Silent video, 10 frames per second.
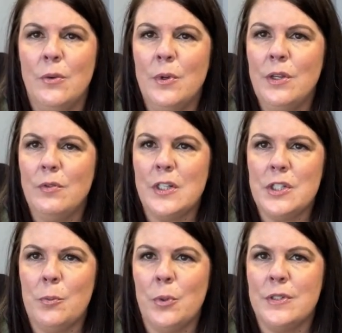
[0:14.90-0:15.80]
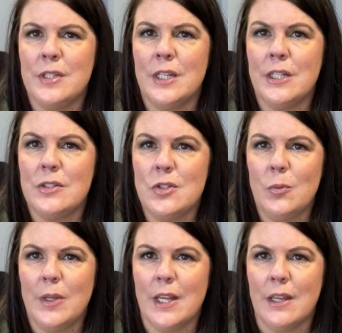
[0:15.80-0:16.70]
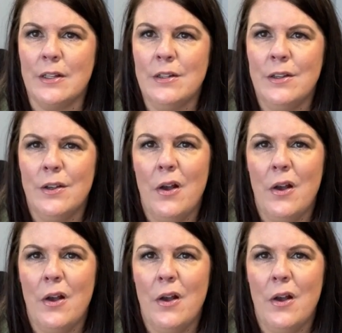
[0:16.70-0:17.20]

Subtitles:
When eviction proceedings do begin,